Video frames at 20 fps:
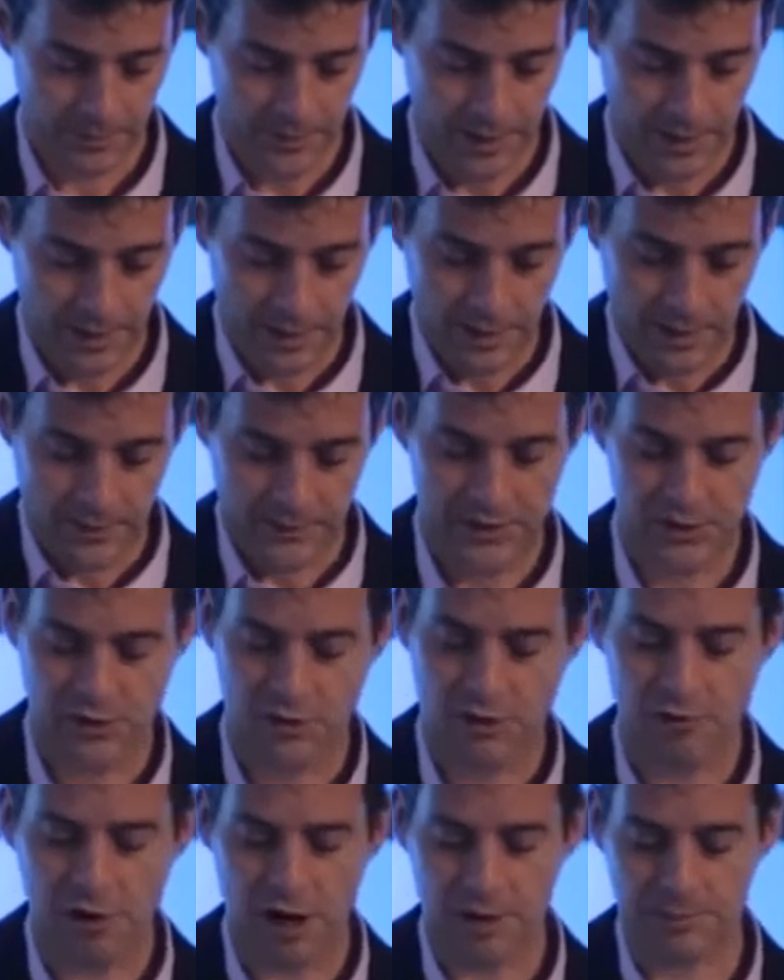And this
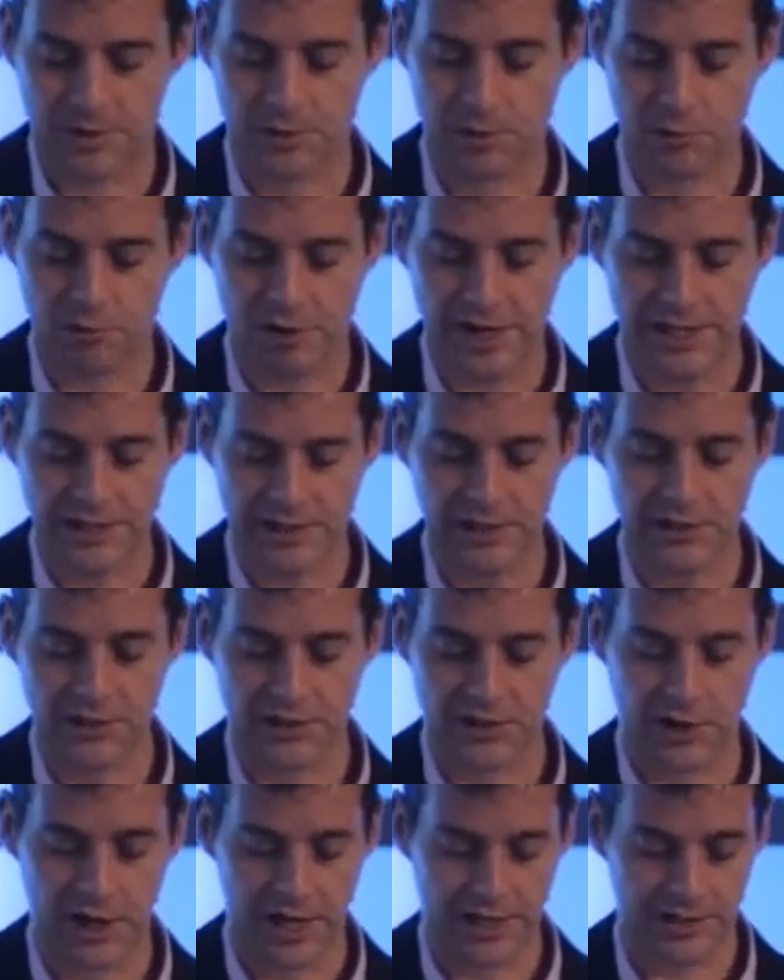threw up some great
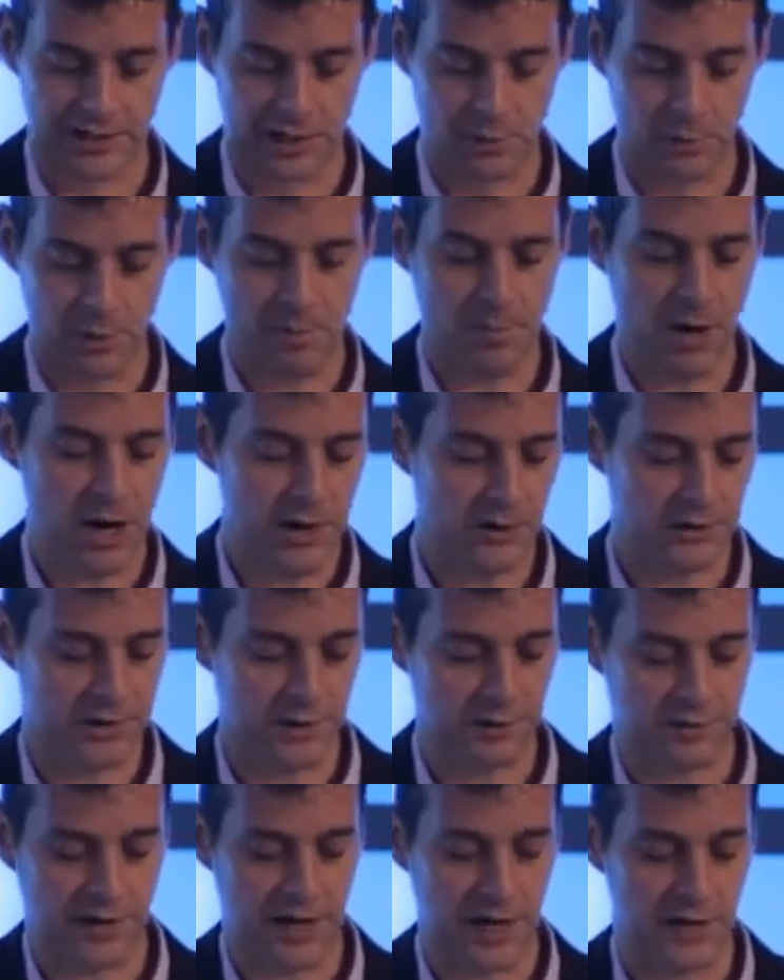insights that we might not
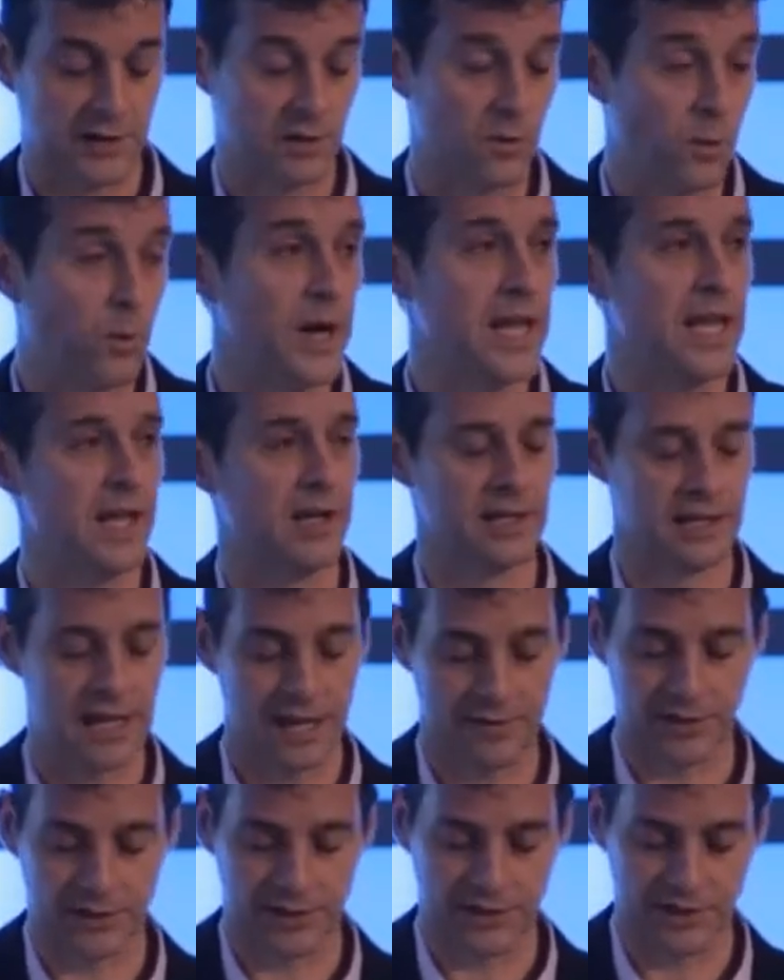have found if we had
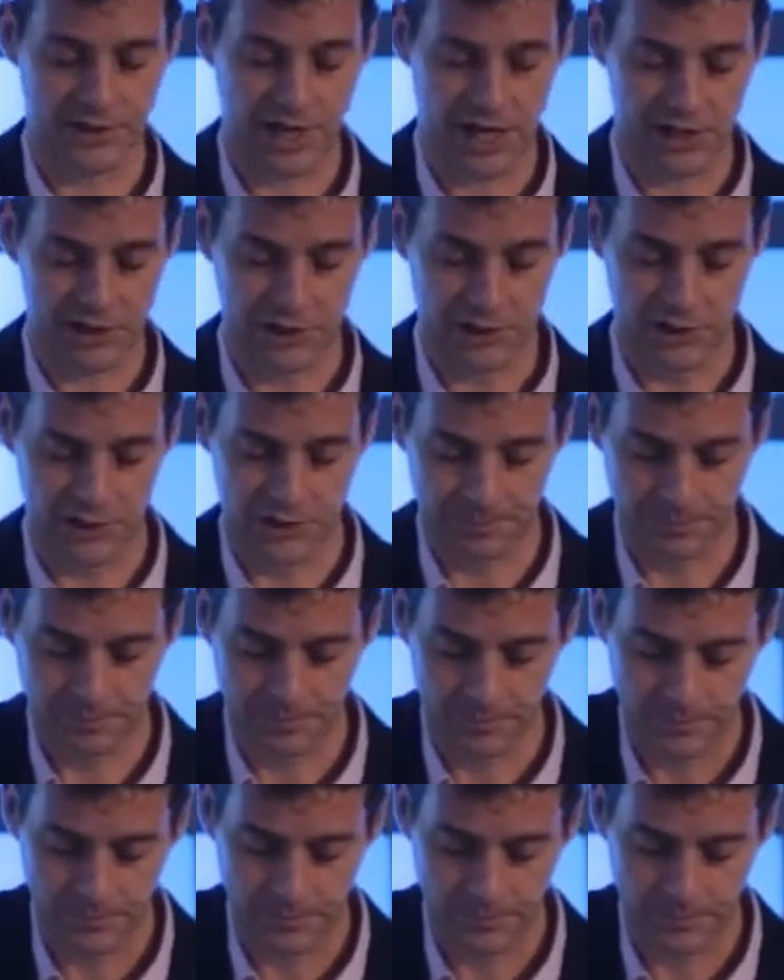led the discussions.